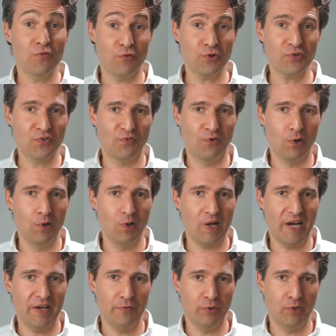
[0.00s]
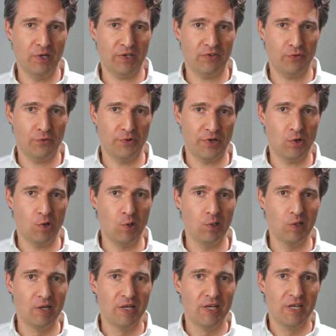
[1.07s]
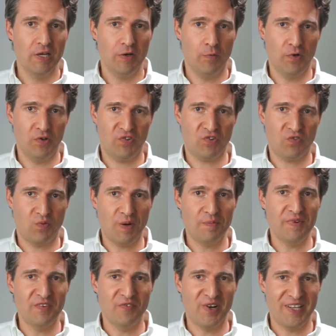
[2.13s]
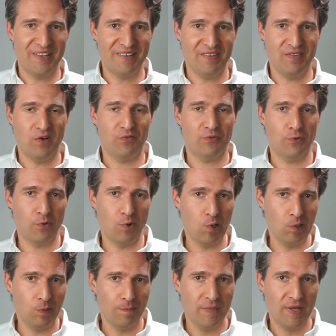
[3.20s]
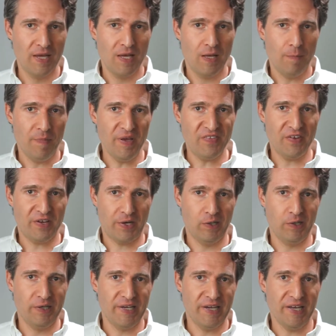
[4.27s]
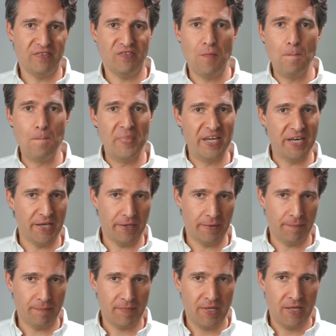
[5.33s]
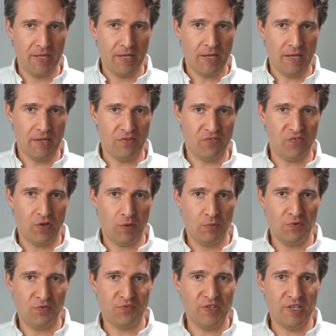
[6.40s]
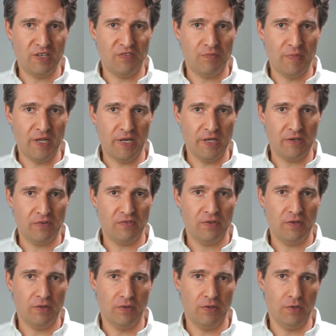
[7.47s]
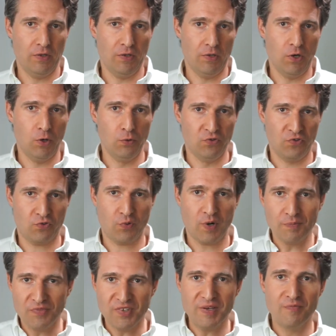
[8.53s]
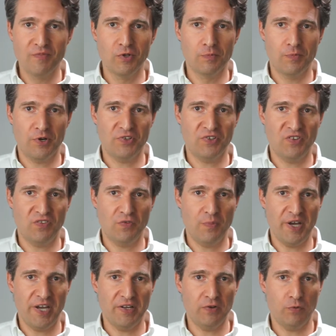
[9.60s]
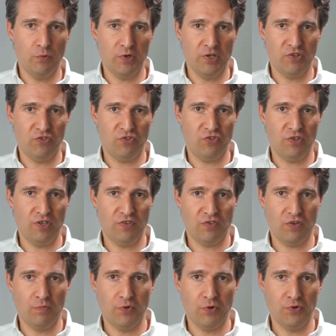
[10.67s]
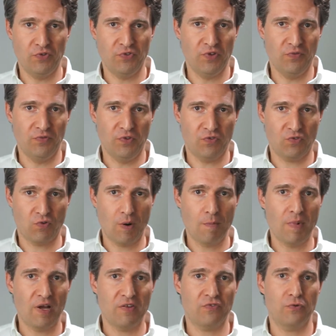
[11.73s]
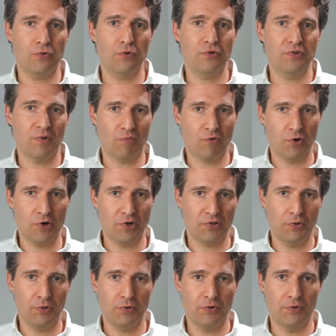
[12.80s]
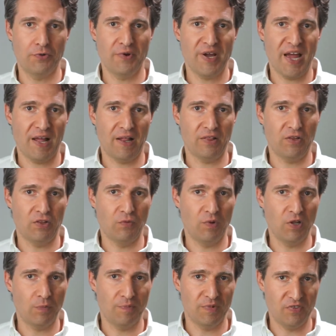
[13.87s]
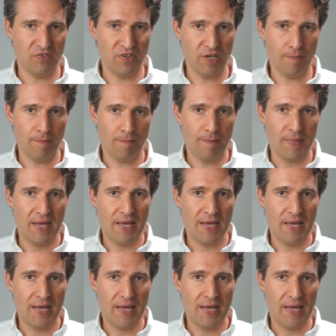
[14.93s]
First of all, I would like to recall what a Scrum event is after all. Basically, it's a meeting. In some of these meetings, the whole Scrum team will participate, which is composed of the Scrum Master, the Product Owner, and the development team.